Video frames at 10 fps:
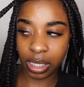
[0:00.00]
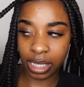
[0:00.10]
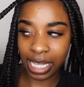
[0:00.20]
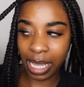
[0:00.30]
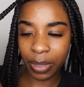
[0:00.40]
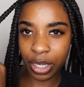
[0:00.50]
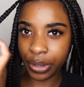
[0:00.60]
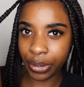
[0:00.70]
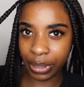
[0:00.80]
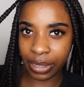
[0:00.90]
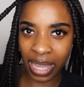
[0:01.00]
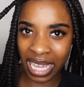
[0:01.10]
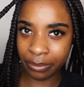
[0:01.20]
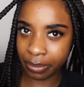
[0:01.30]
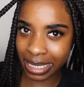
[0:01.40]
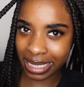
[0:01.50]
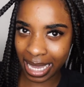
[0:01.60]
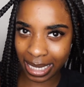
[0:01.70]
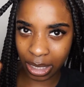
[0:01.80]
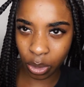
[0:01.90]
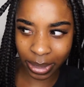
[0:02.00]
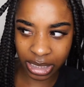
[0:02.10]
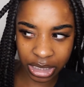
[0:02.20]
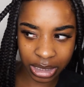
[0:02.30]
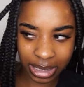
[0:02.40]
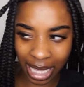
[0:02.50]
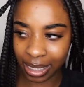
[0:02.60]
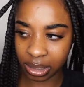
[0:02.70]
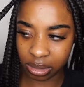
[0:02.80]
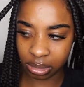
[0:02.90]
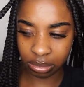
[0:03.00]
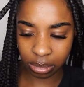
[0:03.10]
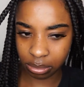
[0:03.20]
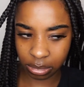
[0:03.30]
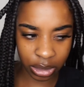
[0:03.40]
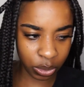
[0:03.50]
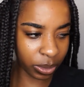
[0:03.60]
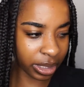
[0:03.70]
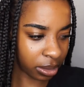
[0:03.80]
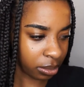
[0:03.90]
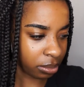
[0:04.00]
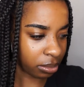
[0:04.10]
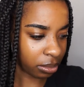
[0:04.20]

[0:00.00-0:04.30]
Let me know if I've missed any questions out as well.